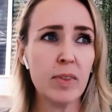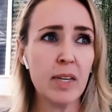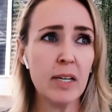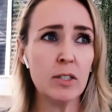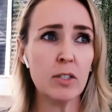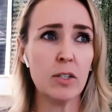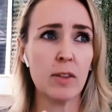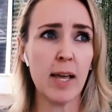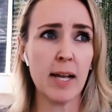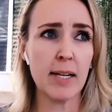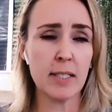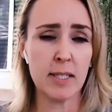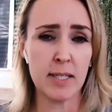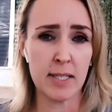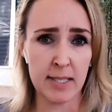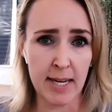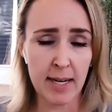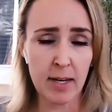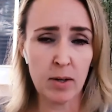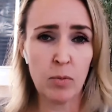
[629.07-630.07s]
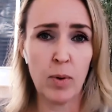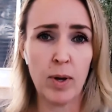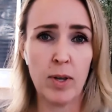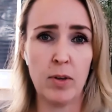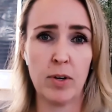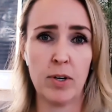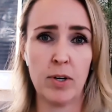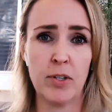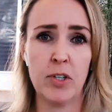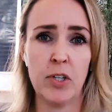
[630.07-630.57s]
So that's the second way
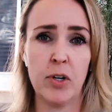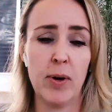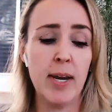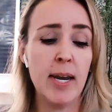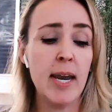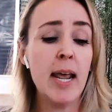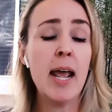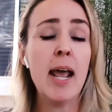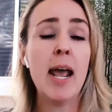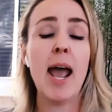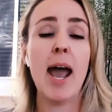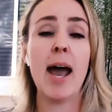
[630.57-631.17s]
you can do it.